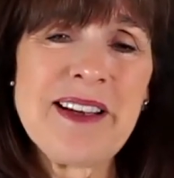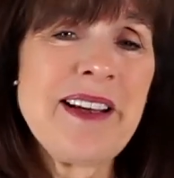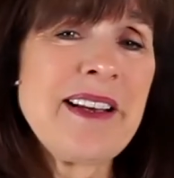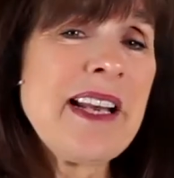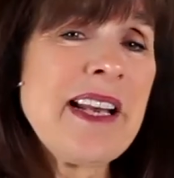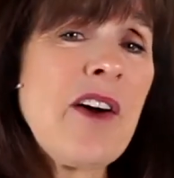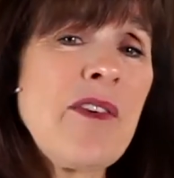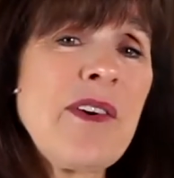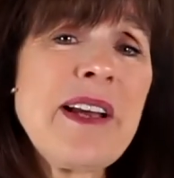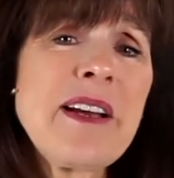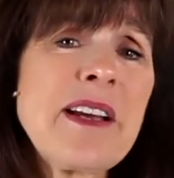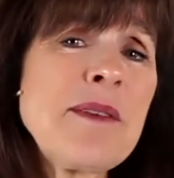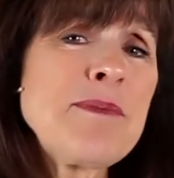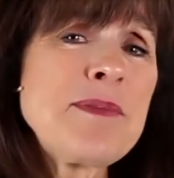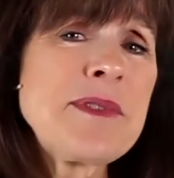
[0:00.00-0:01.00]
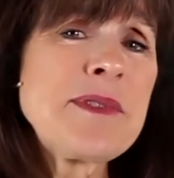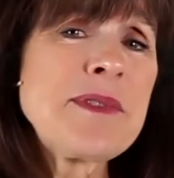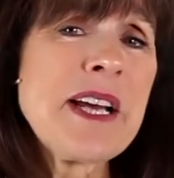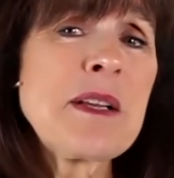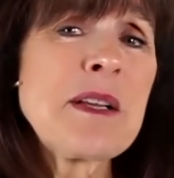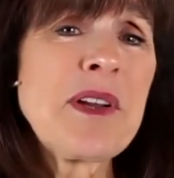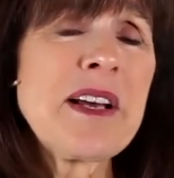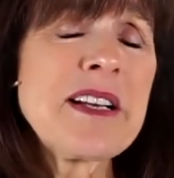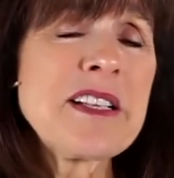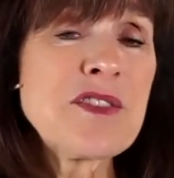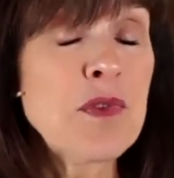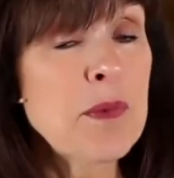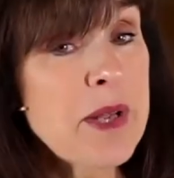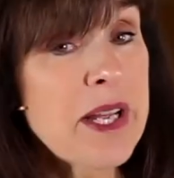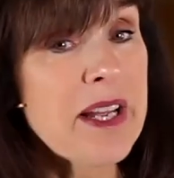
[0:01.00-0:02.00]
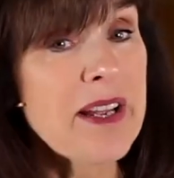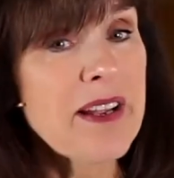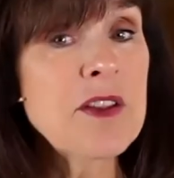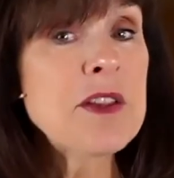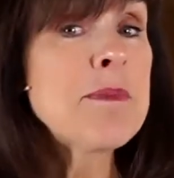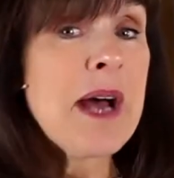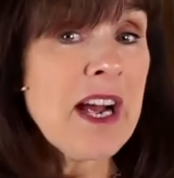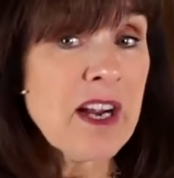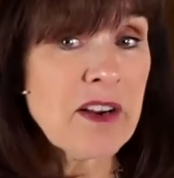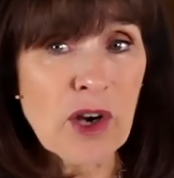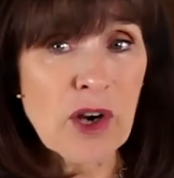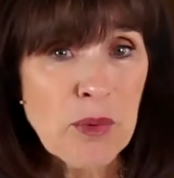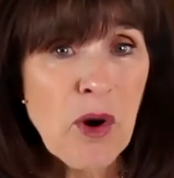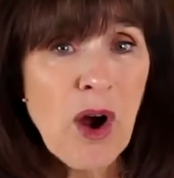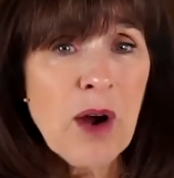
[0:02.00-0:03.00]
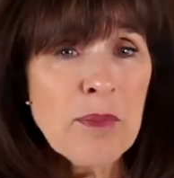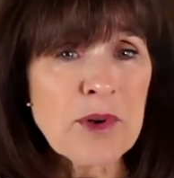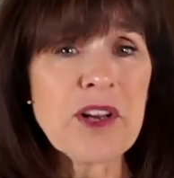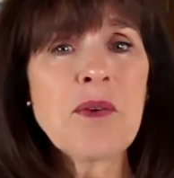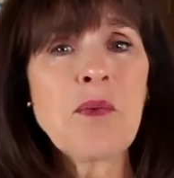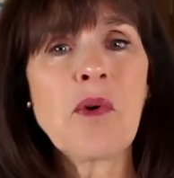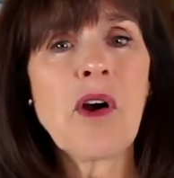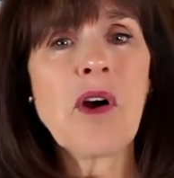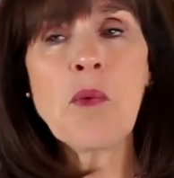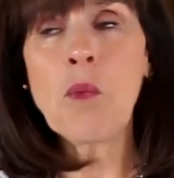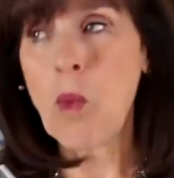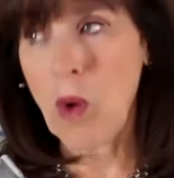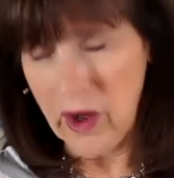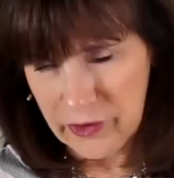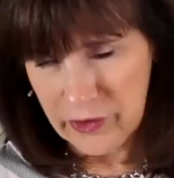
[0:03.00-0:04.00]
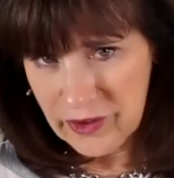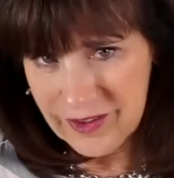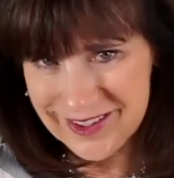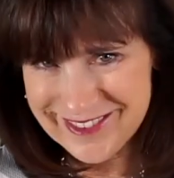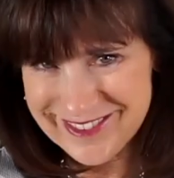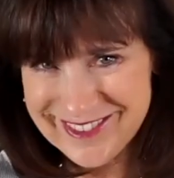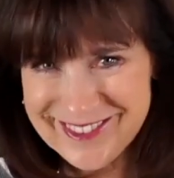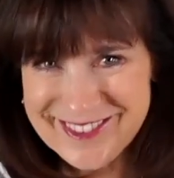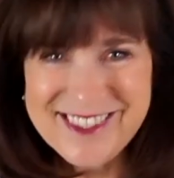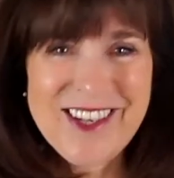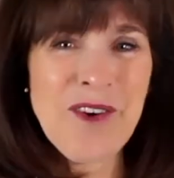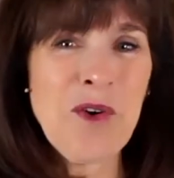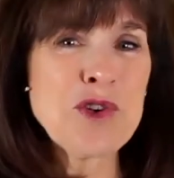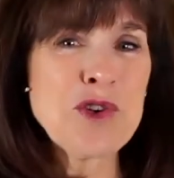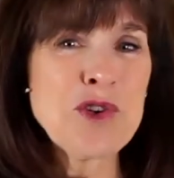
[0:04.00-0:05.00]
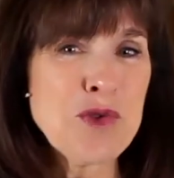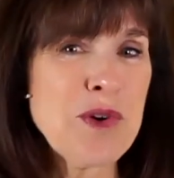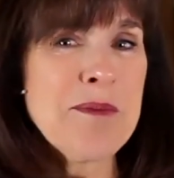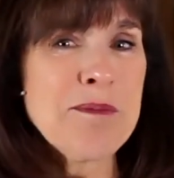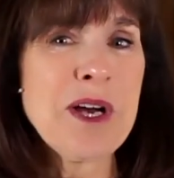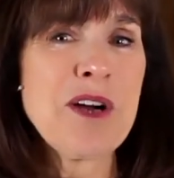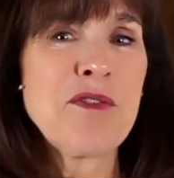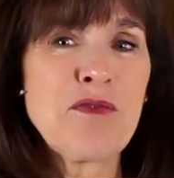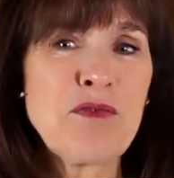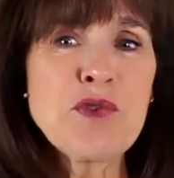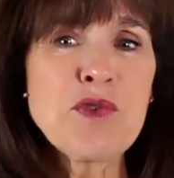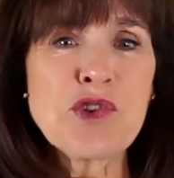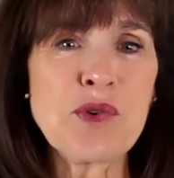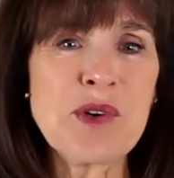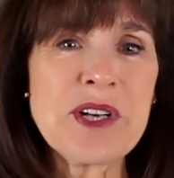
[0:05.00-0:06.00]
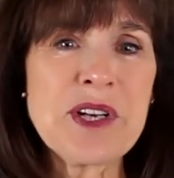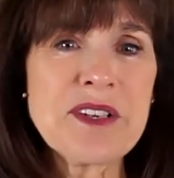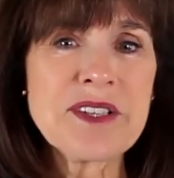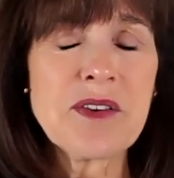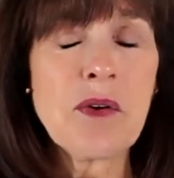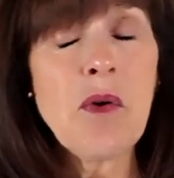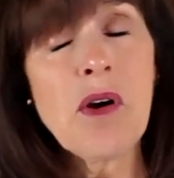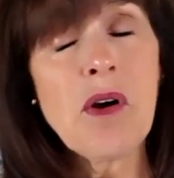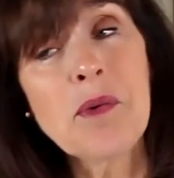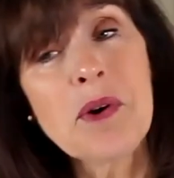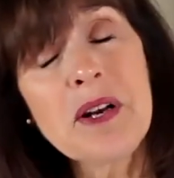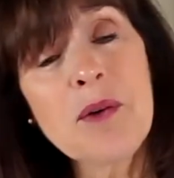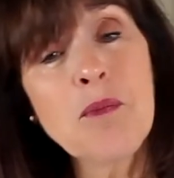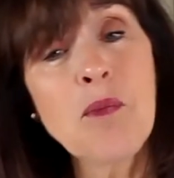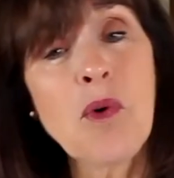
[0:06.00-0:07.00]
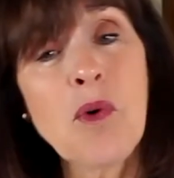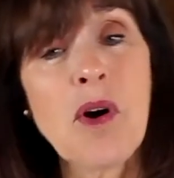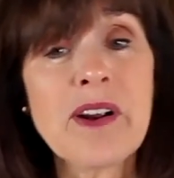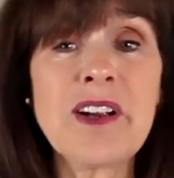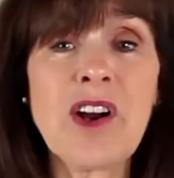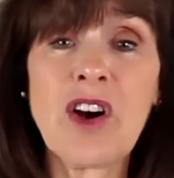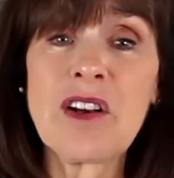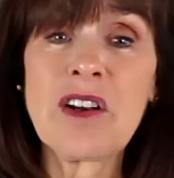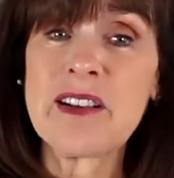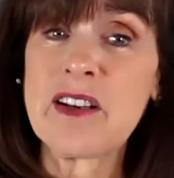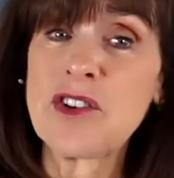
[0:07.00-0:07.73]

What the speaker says: Now, it can take the place for me on the back of our property where I water or trim fruit trees, or when I'm walking our little